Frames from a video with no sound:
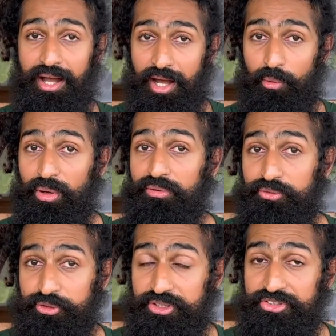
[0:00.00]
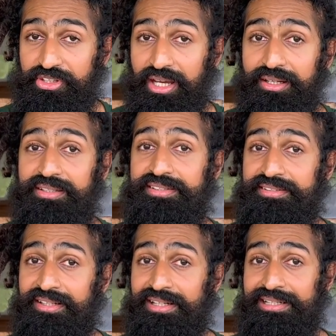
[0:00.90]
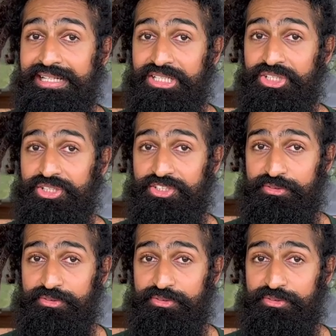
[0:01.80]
However, for the saint, this is really dangerous,